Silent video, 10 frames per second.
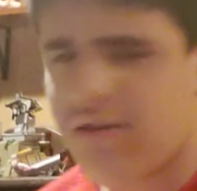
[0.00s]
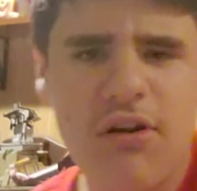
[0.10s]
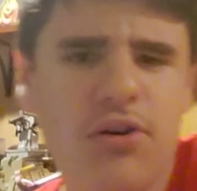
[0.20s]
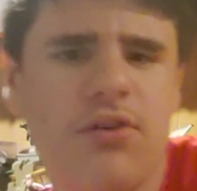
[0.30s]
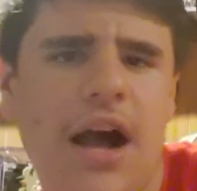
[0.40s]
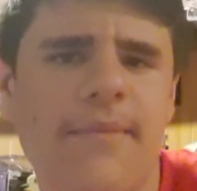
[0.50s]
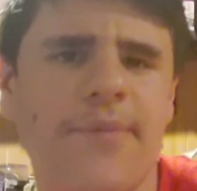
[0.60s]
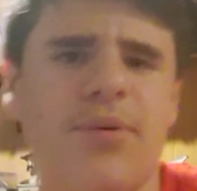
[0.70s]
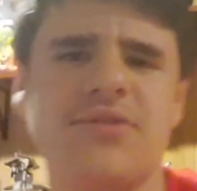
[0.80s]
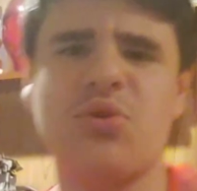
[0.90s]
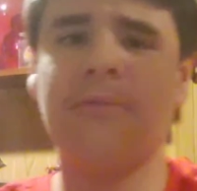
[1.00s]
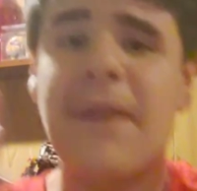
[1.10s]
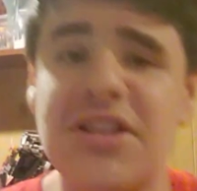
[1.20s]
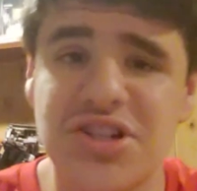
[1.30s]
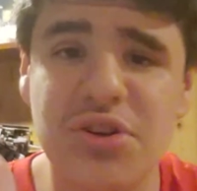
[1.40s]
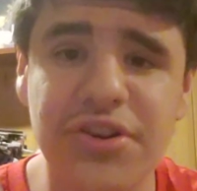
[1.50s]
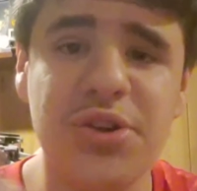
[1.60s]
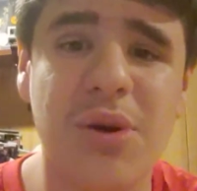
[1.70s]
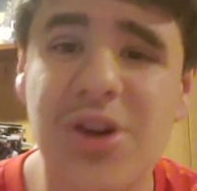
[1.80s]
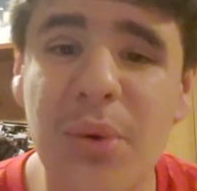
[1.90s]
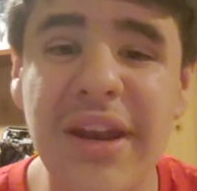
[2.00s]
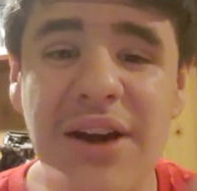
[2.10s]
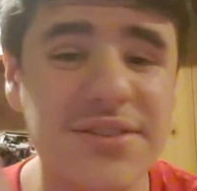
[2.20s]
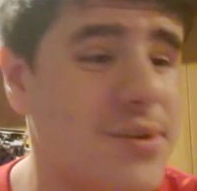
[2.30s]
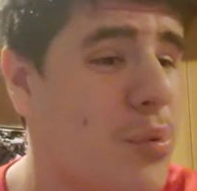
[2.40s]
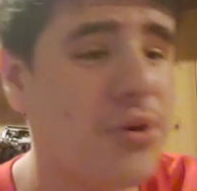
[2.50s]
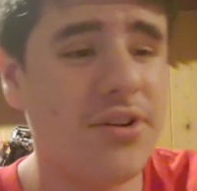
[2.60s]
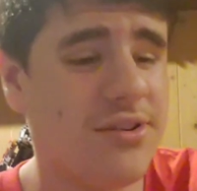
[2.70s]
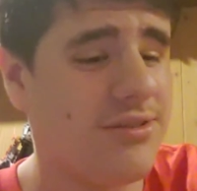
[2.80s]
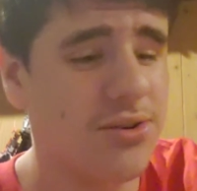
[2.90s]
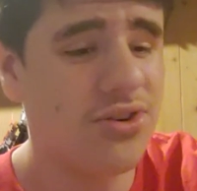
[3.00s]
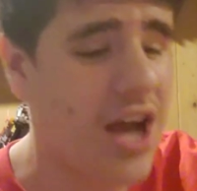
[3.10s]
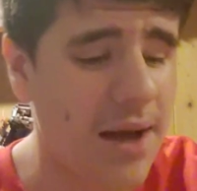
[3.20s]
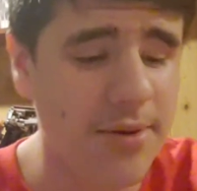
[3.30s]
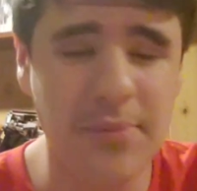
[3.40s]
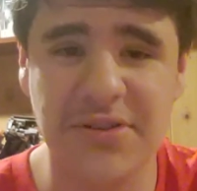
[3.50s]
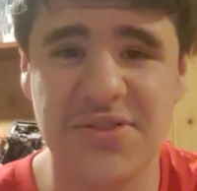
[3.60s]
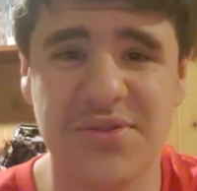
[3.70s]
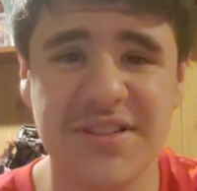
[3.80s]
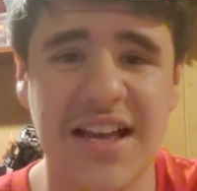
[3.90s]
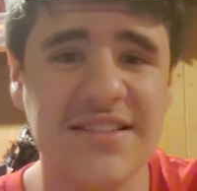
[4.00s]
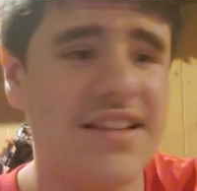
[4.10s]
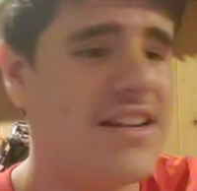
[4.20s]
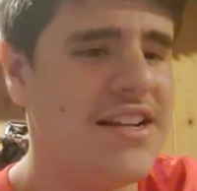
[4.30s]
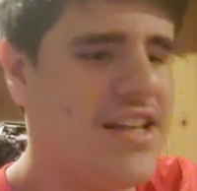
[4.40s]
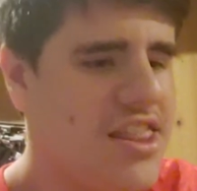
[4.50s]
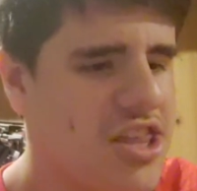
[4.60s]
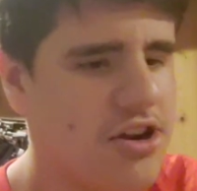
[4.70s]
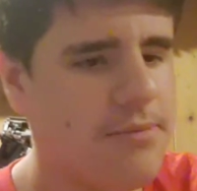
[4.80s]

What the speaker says: your local comic book store. Make sure you are going out and supporting your local comic book stores, guys. They're